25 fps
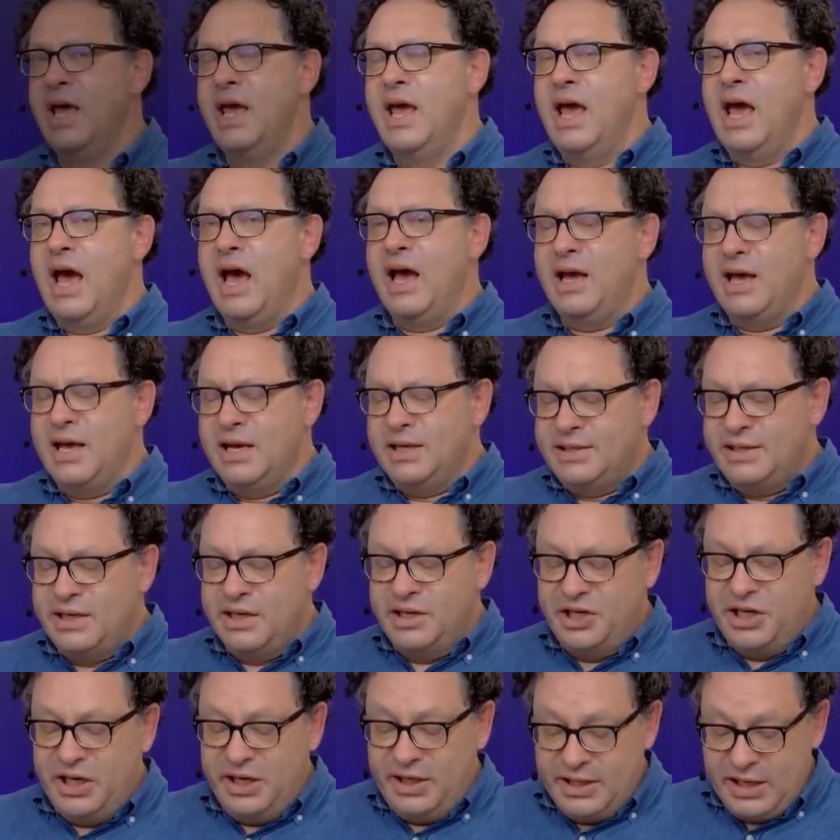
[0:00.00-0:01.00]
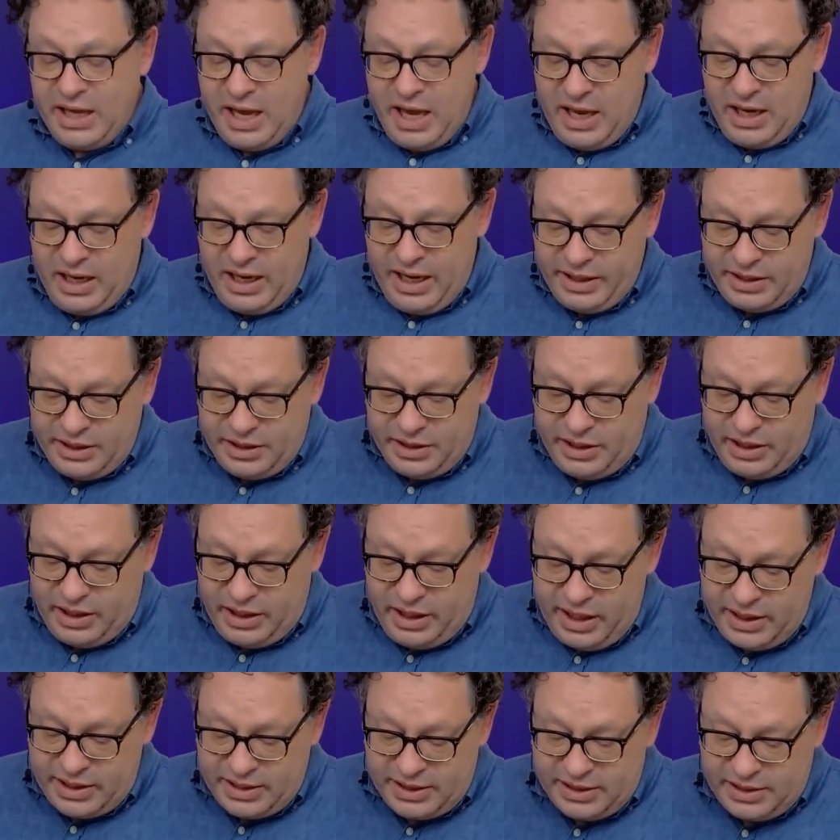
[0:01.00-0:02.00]
Sangeet,
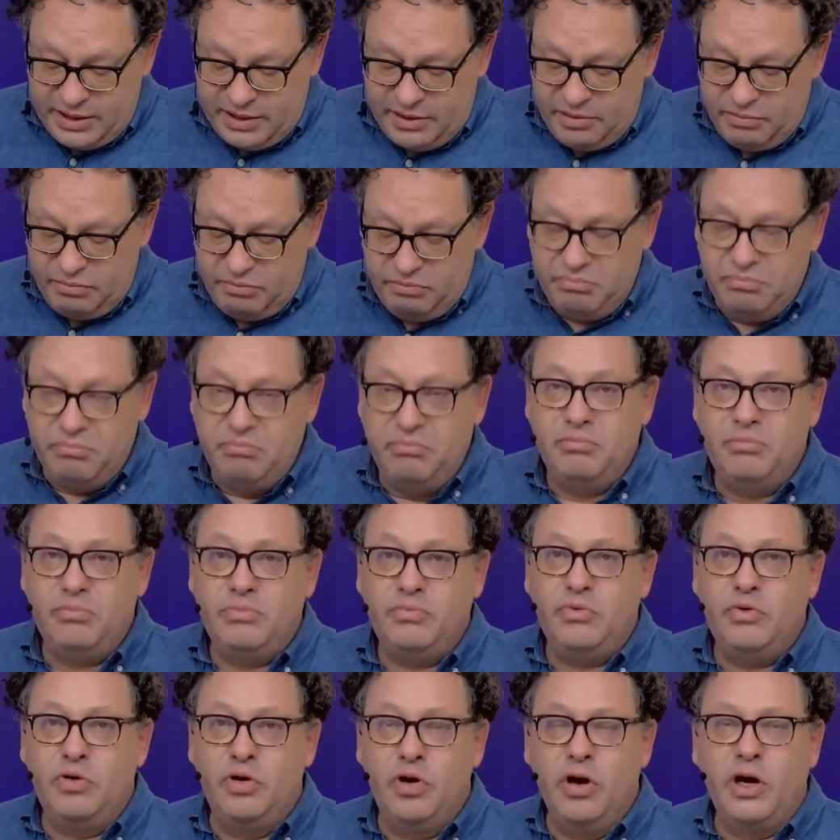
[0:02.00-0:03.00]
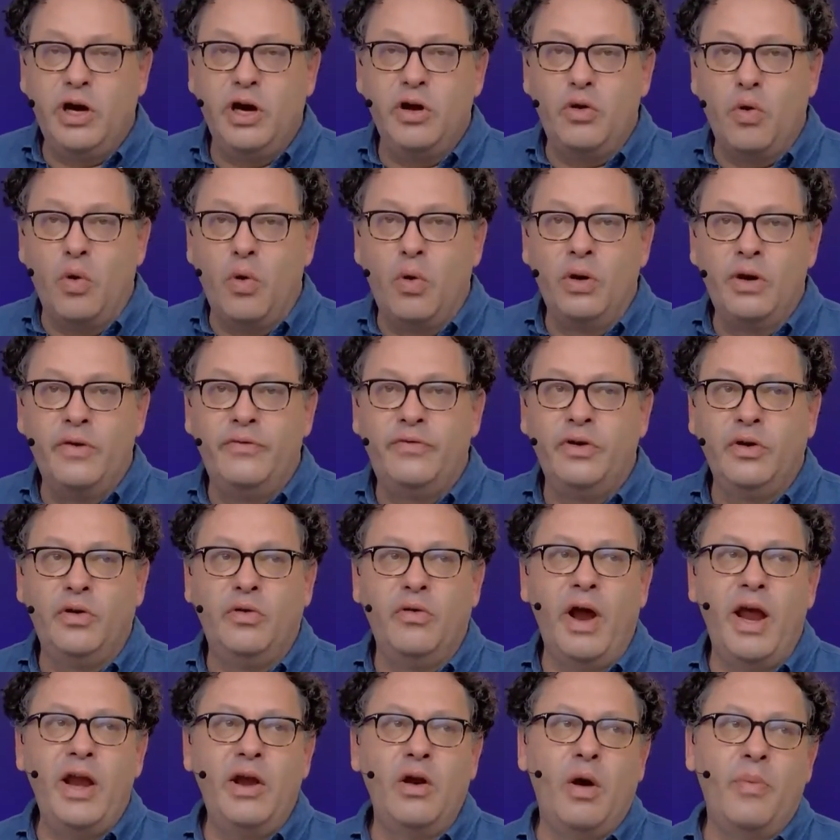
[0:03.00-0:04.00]
let's look at all of the
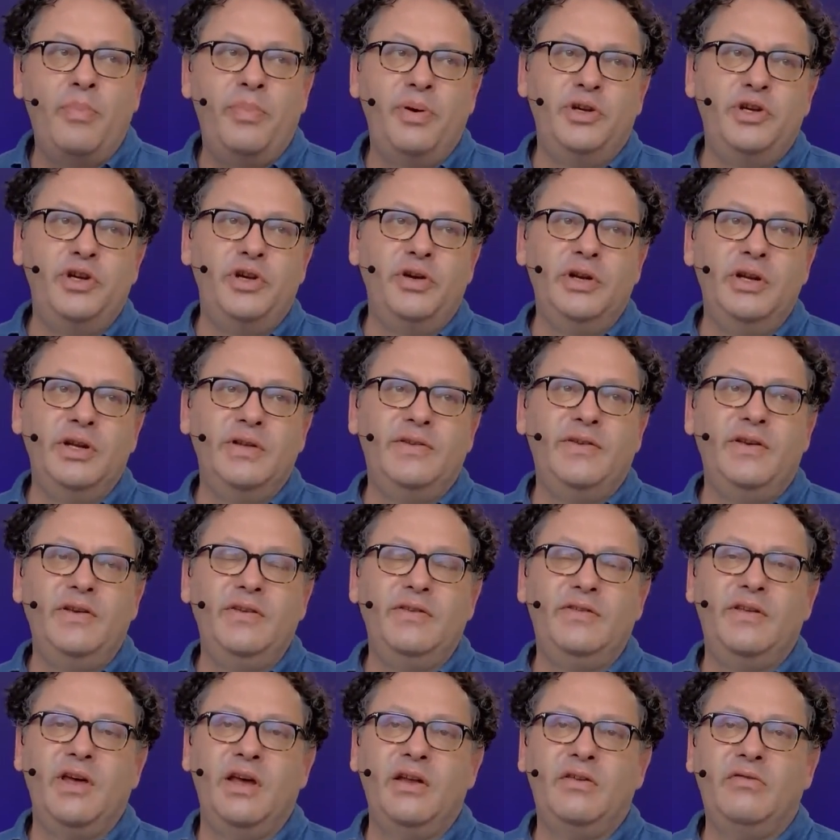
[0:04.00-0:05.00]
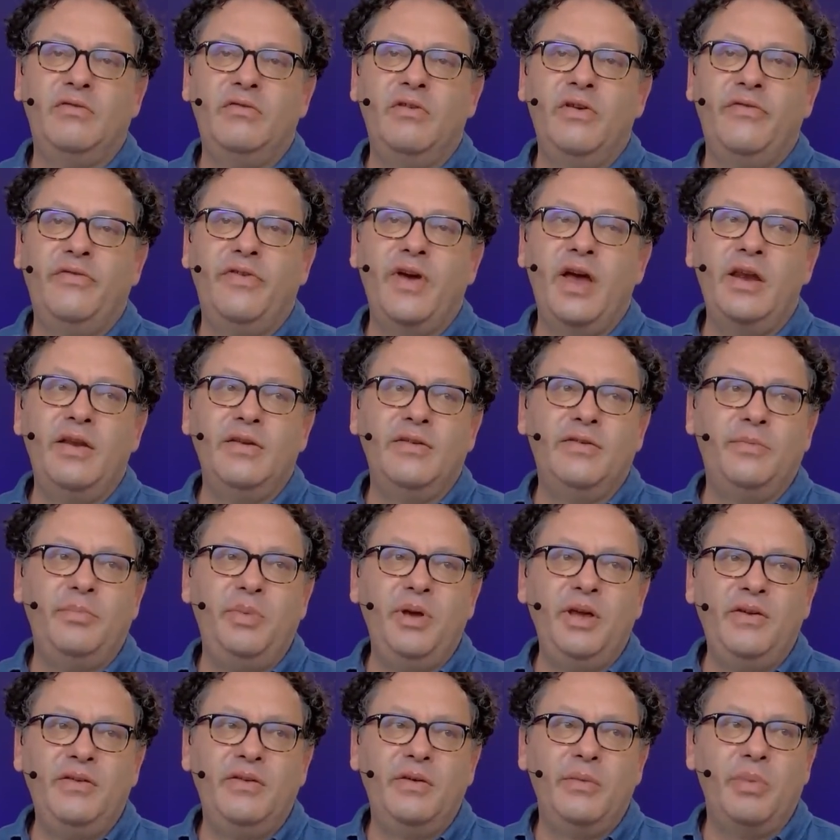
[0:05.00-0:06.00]
great opportunities that Rafeda
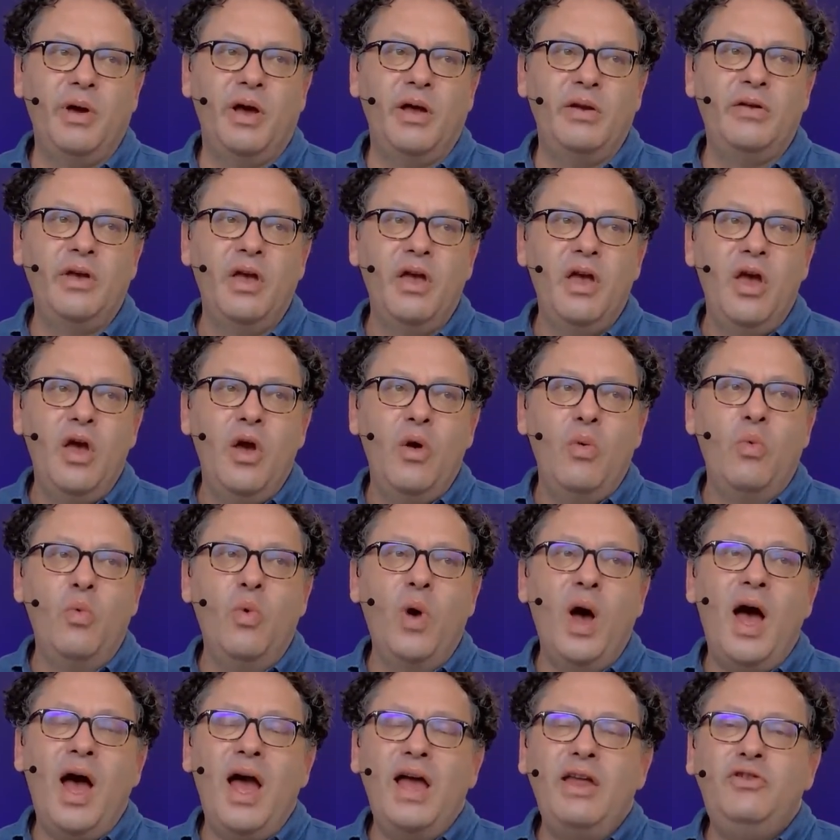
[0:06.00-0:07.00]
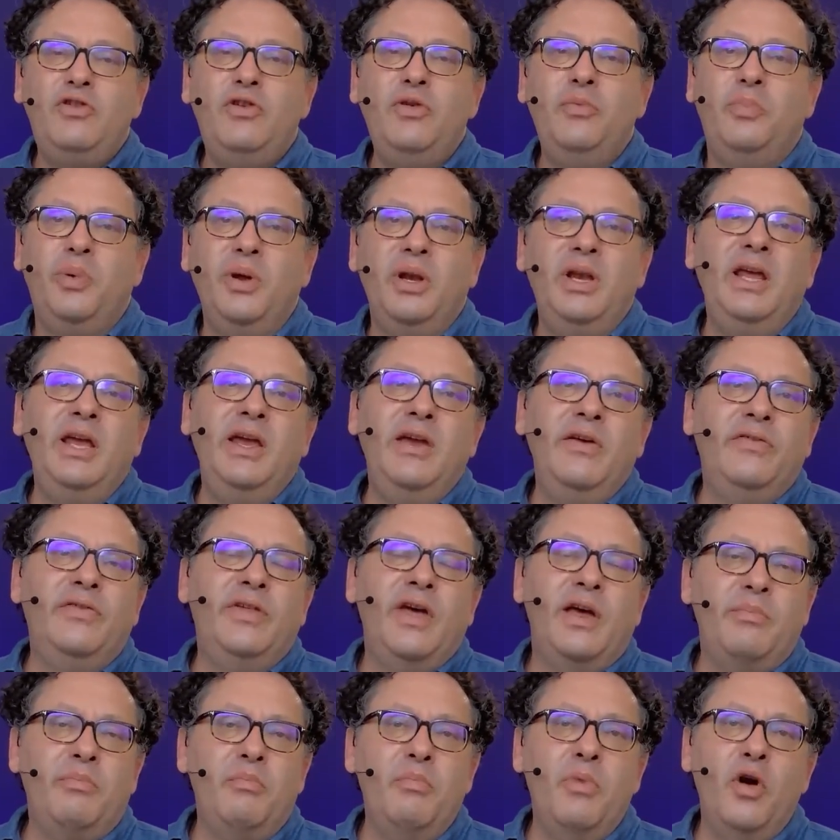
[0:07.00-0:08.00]
speaks about. Why do you believe
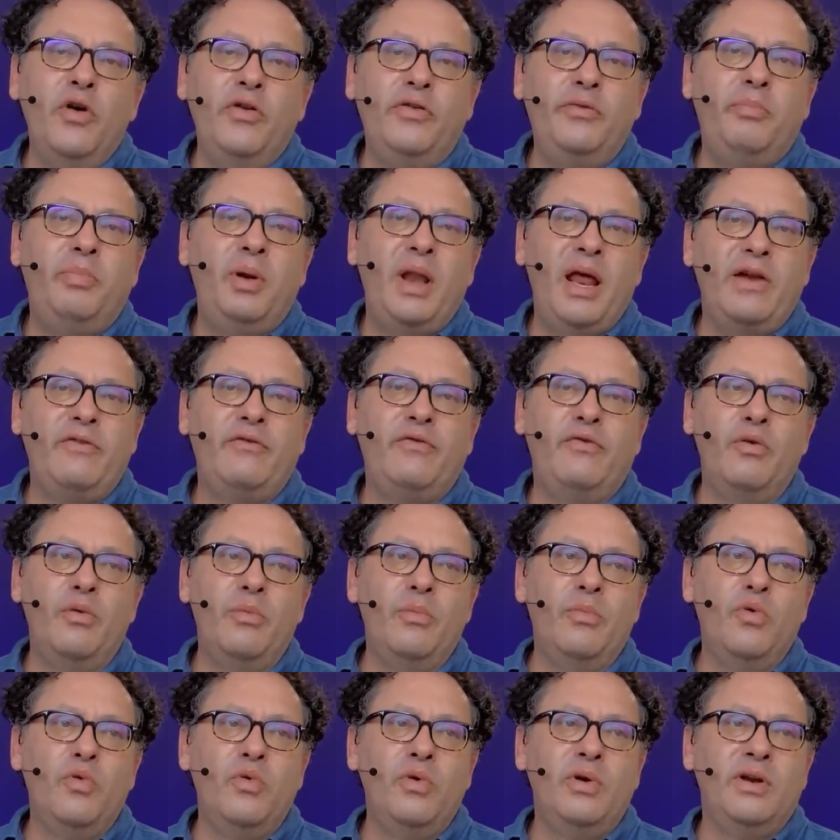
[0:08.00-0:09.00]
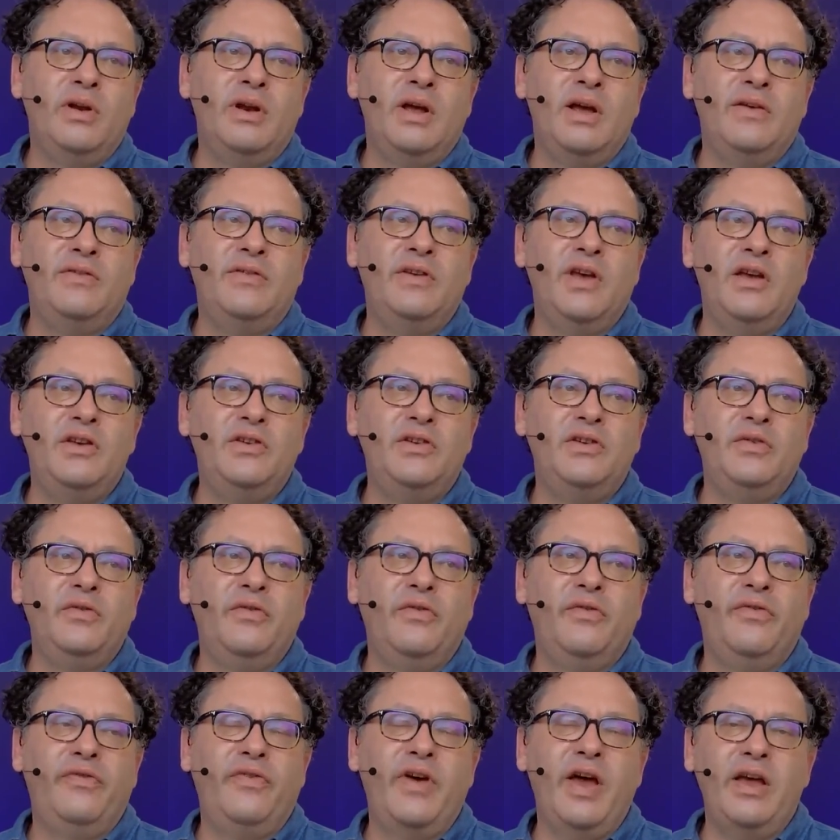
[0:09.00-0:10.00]
that most platform
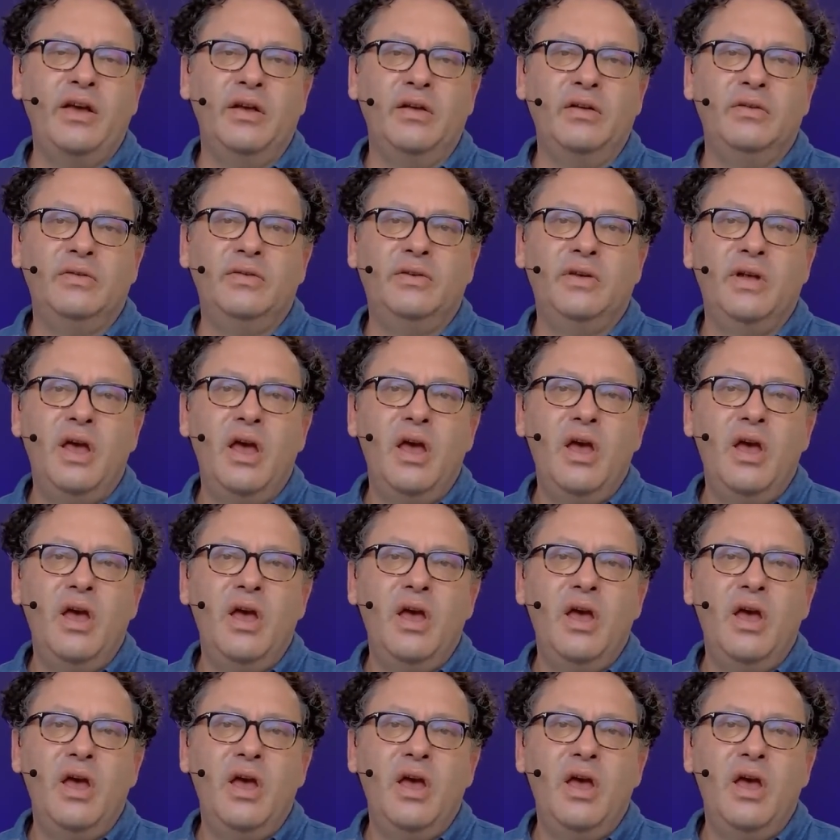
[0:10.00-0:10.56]
organizations fail?